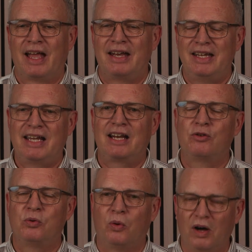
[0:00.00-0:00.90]
and he can
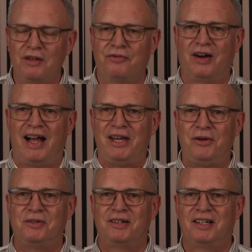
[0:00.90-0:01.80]
qualify
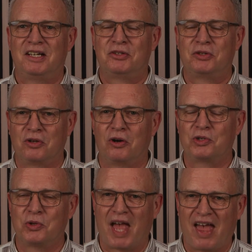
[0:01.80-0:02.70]
you to go
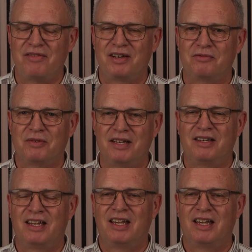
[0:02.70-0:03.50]
to heaven when